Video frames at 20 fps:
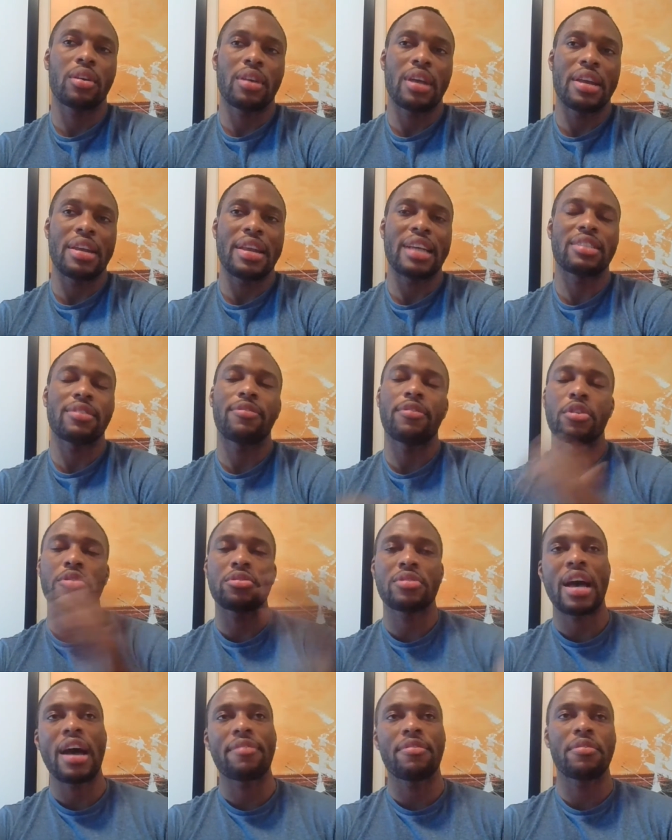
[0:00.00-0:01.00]
And that's the
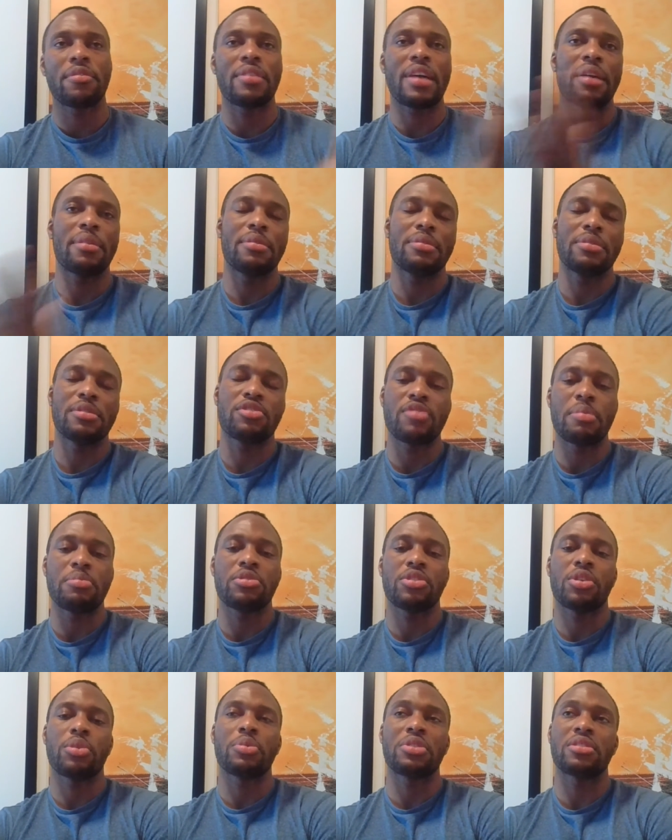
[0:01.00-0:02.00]
first half of that
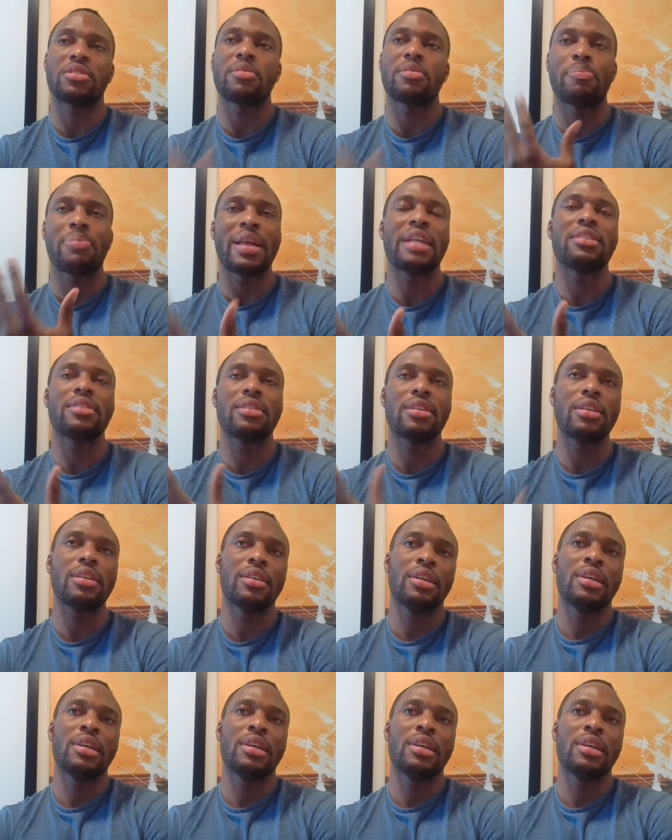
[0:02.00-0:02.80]
scripture, just plant it.